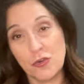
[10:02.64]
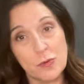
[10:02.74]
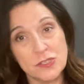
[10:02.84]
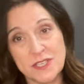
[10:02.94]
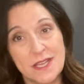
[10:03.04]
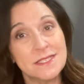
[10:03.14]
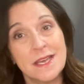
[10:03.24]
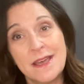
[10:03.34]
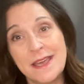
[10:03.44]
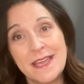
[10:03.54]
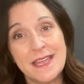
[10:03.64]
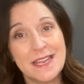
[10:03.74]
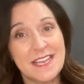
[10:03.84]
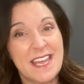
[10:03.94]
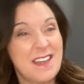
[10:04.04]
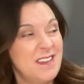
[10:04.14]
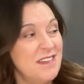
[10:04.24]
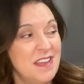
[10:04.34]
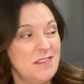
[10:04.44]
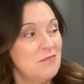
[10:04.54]
percent get it
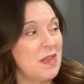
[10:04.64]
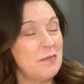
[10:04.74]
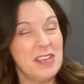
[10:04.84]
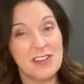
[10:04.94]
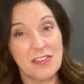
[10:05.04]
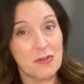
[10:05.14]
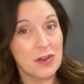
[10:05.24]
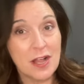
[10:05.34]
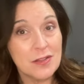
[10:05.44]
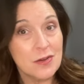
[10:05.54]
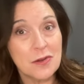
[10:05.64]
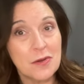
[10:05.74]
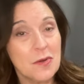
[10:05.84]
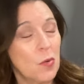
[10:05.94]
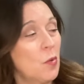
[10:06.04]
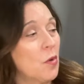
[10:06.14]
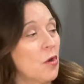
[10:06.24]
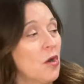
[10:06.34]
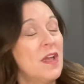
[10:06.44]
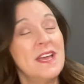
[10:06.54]
in maybe another color,
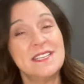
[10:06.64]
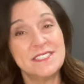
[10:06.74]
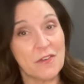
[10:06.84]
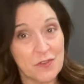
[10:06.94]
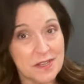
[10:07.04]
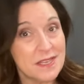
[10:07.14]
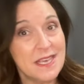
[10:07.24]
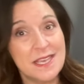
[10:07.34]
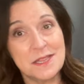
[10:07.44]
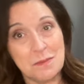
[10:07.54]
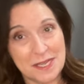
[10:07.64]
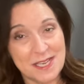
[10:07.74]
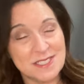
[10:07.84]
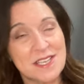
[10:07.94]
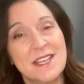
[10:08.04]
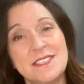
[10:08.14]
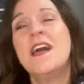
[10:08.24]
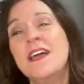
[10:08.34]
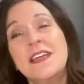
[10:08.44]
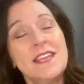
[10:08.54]
or definitely in the mini size.
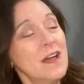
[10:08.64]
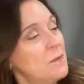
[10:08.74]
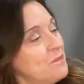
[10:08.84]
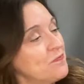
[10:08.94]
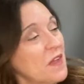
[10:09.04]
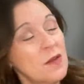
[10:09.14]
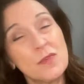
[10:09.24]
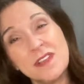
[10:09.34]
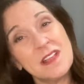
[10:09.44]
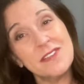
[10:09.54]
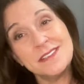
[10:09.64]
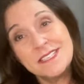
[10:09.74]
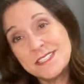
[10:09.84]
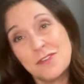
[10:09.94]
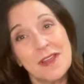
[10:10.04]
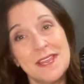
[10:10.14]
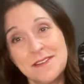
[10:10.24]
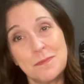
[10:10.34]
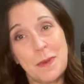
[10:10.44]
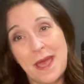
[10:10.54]
Yeah, I really love it. It's a
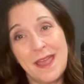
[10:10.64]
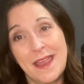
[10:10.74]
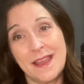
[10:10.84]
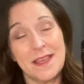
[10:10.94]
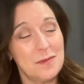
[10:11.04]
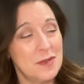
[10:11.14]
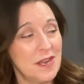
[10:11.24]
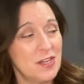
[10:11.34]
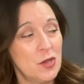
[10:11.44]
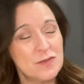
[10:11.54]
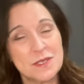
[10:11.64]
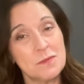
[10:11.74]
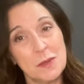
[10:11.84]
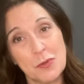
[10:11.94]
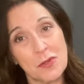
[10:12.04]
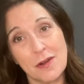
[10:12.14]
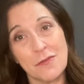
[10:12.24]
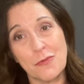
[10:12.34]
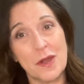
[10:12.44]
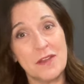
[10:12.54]
great bag. I mean, I know some people are
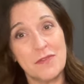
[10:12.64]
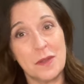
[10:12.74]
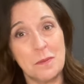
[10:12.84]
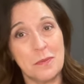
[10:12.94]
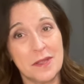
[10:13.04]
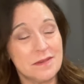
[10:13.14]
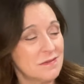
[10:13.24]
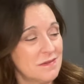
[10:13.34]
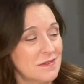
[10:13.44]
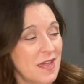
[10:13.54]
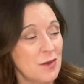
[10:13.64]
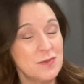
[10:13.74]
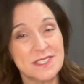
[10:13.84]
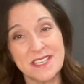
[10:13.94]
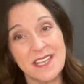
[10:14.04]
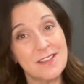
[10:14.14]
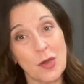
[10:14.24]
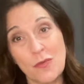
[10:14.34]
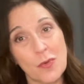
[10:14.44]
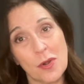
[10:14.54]
afraid of it, but I would say
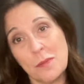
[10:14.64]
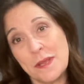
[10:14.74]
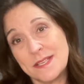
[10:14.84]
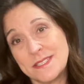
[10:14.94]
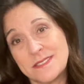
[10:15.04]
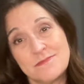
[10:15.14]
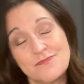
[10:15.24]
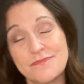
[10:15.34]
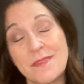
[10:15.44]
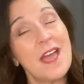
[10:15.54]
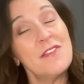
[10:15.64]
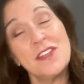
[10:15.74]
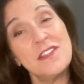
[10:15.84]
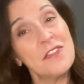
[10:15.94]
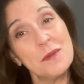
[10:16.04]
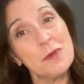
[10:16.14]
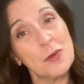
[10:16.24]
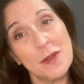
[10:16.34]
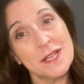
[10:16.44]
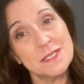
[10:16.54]
go for it, because I've had nothing but
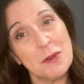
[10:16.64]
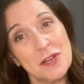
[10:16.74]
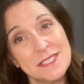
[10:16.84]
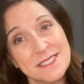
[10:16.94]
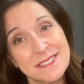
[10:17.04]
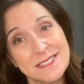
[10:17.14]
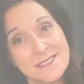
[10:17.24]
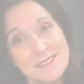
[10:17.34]
great experiences.